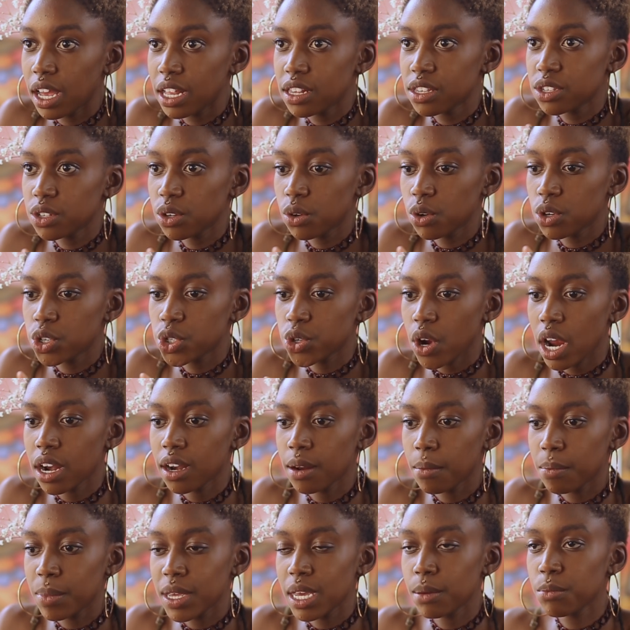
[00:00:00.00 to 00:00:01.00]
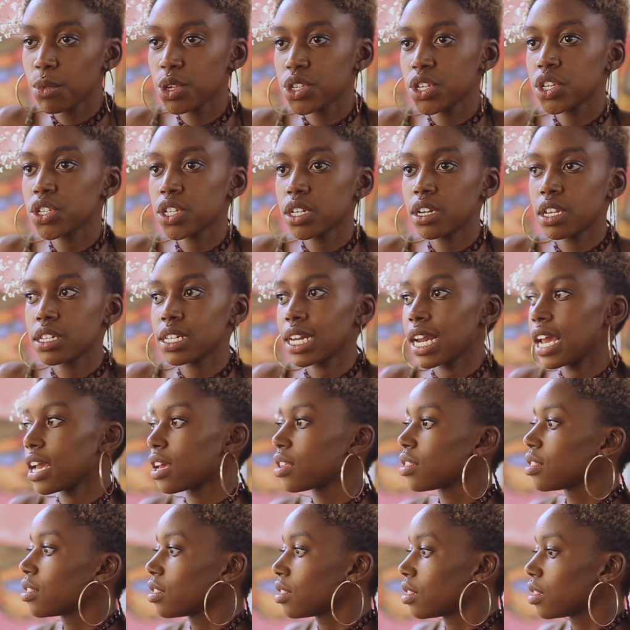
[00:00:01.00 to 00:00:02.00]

And so trying to be a musician, it's like